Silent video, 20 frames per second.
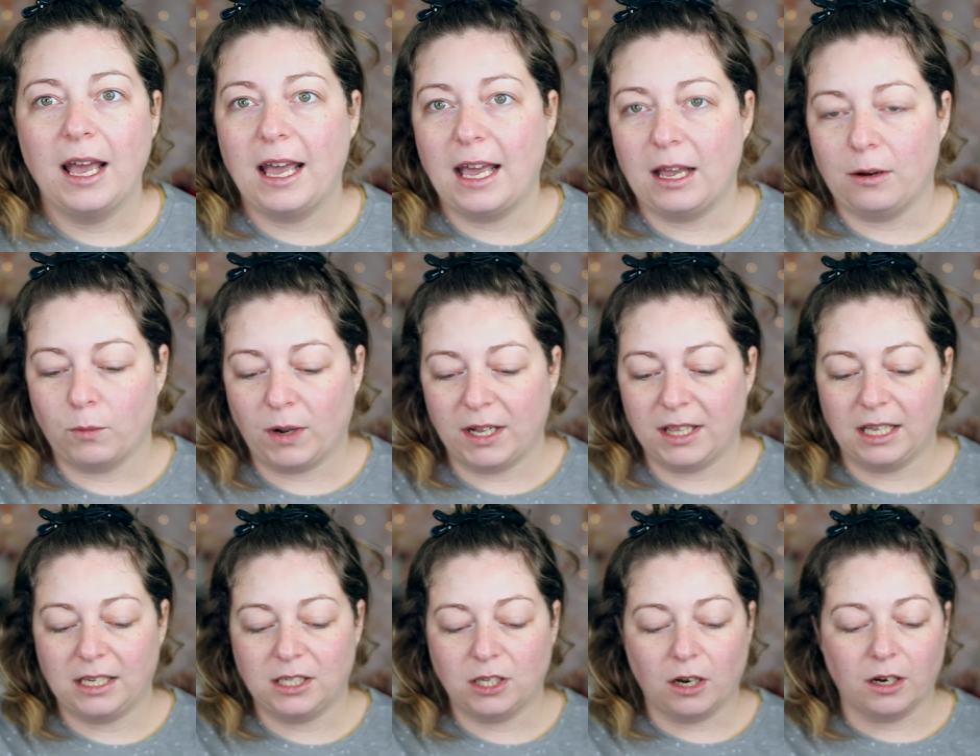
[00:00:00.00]
and why
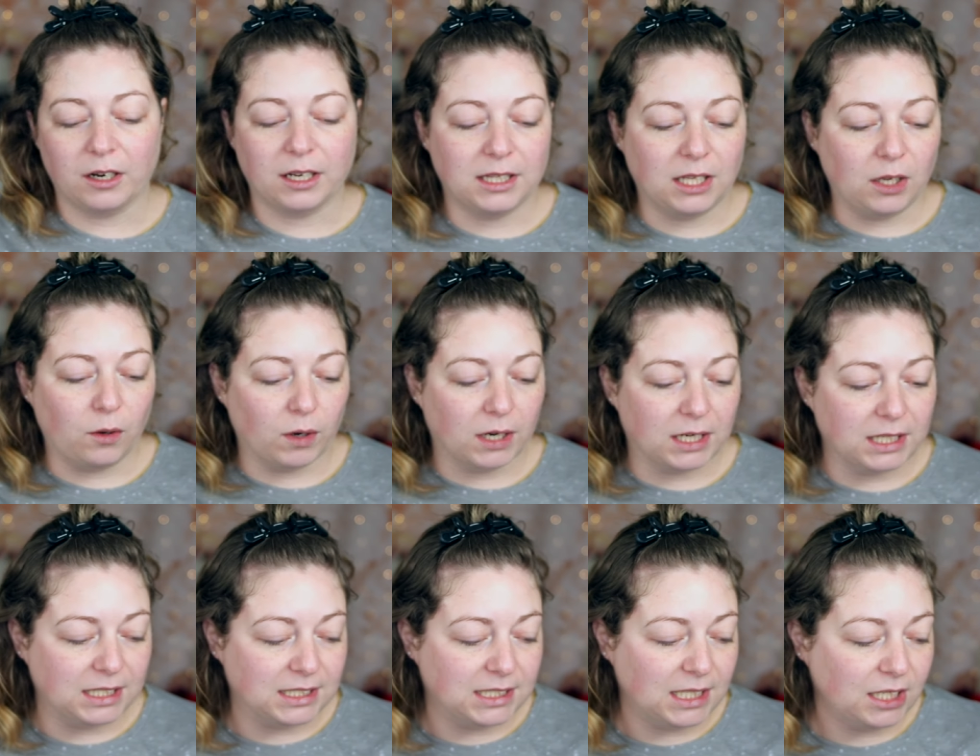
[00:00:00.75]
they target the
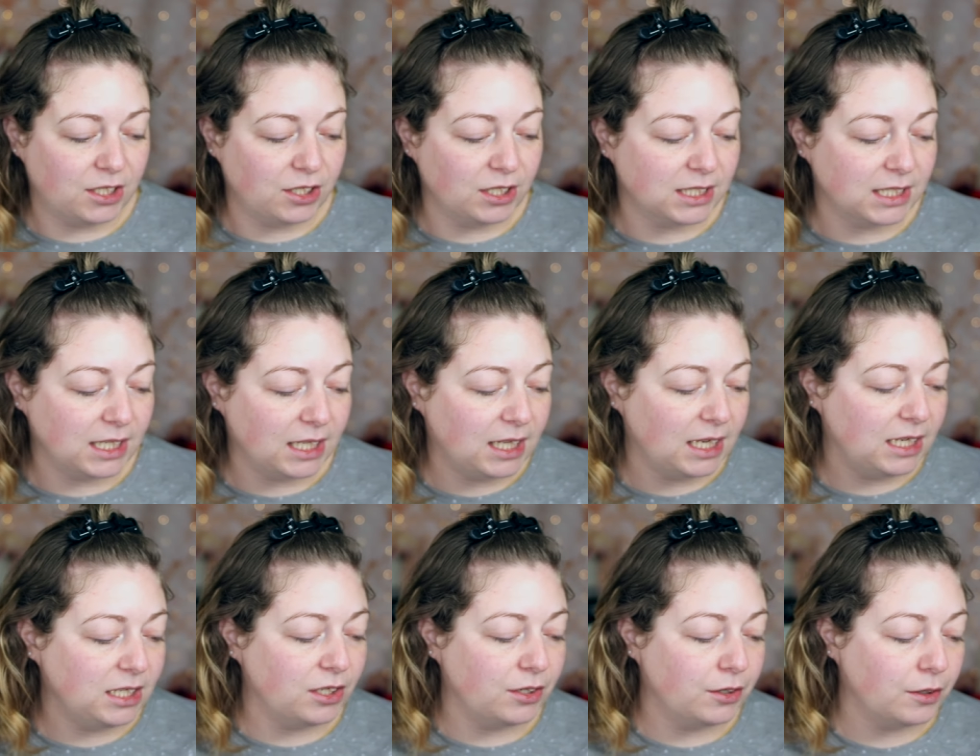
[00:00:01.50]
organizations that
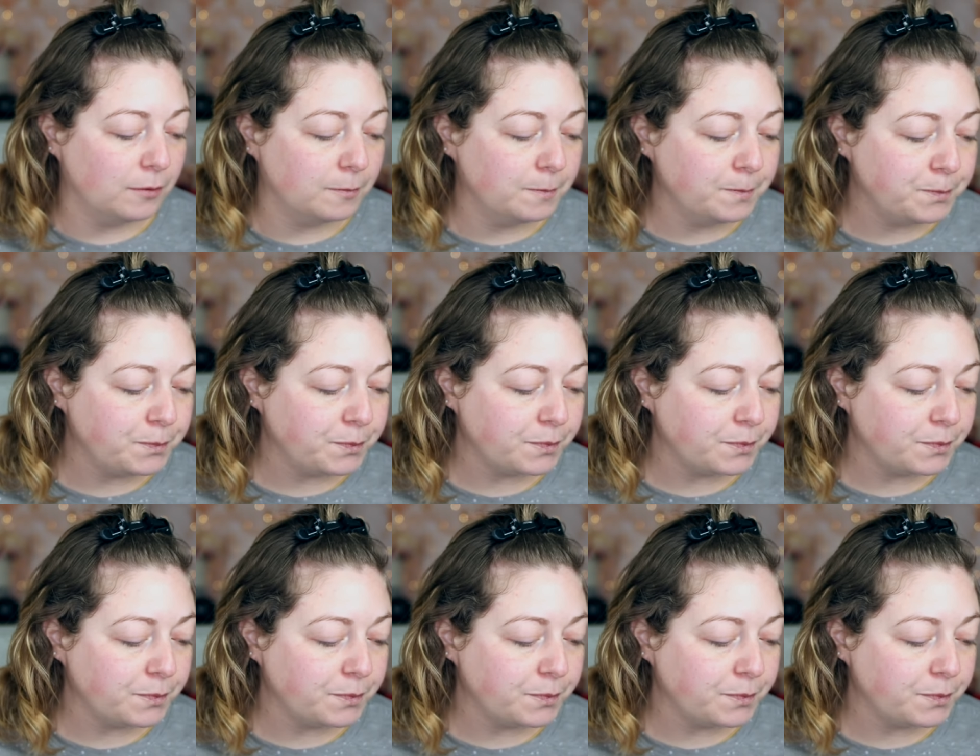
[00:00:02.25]
they do,